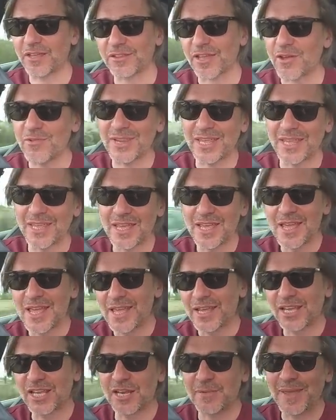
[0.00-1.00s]
It's only
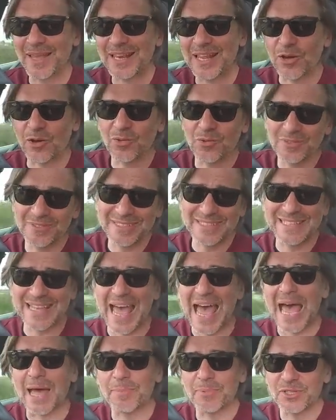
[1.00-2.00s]
going to be a little
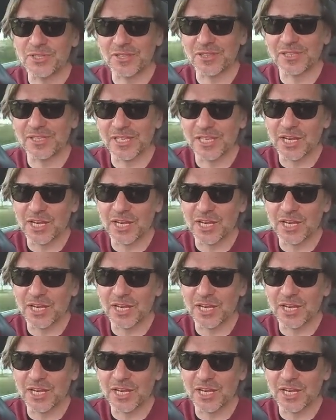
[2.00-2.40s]
dab just